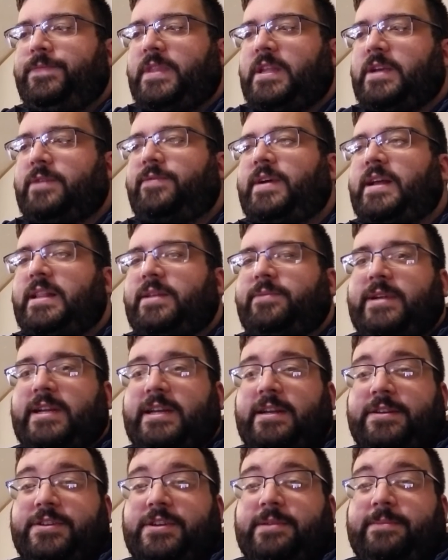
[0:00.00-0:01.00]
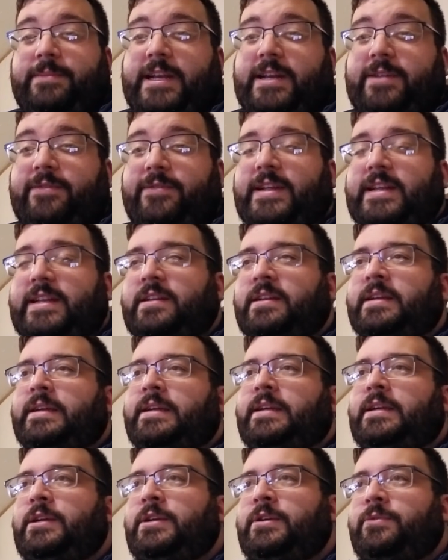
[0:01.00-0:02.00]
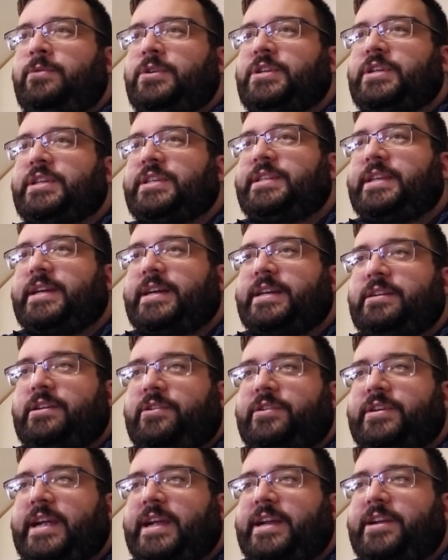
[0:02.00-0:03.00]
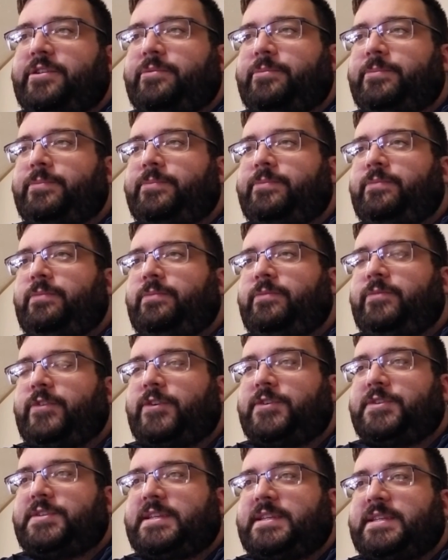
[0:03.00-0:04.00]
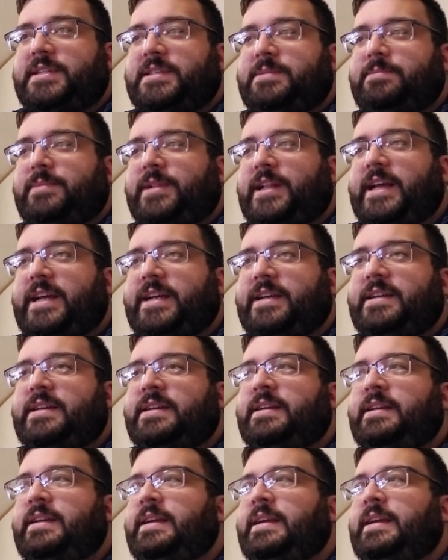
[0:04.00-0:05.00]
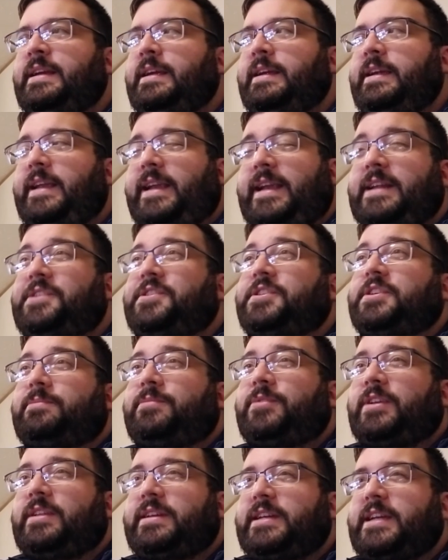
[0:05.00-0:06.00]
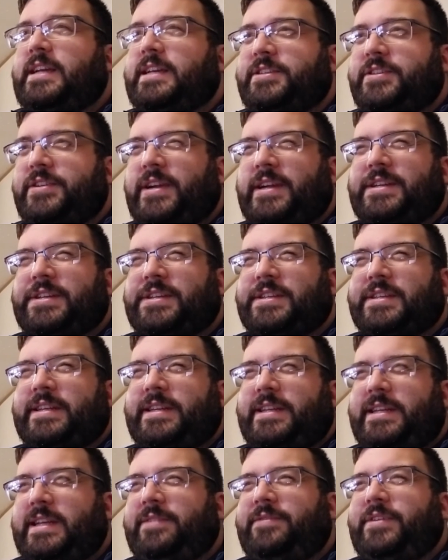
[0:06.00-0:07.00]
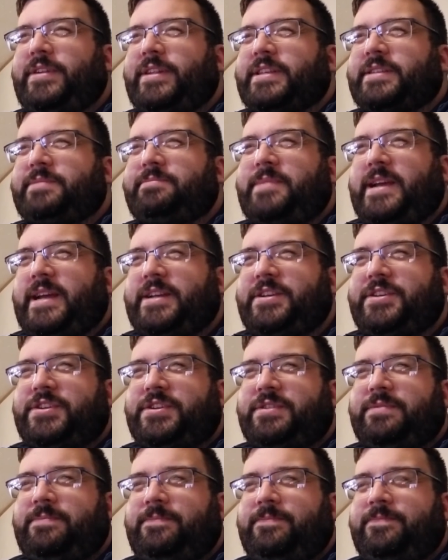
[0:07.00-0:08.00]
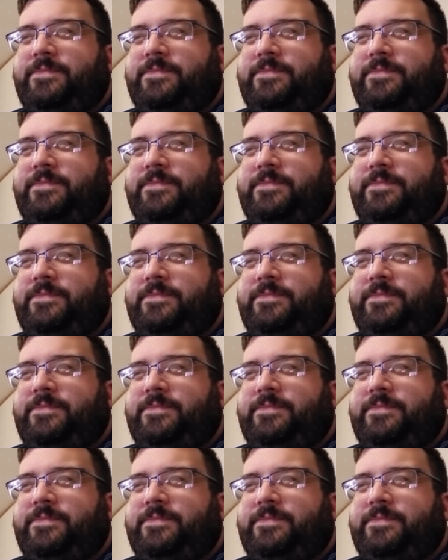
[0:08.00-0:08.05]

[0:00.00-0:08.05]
Now finally we get into our main event, which is Gargano versus Black. And as you can probably guess, I'm not just going to give you this match,